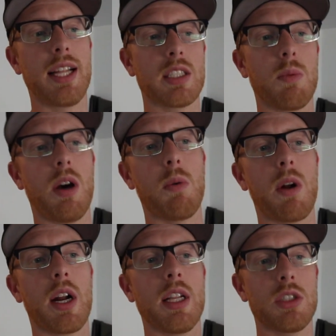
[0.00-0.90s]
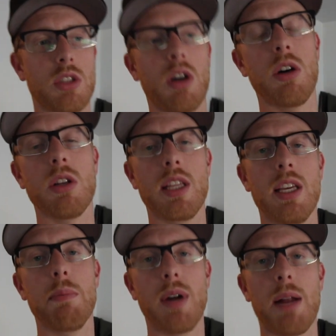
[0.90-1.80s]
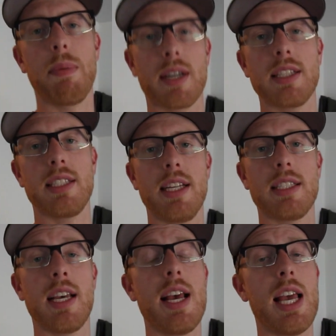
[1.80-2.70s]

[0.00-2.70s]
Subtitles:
That's the one where I install the bride bucket seats.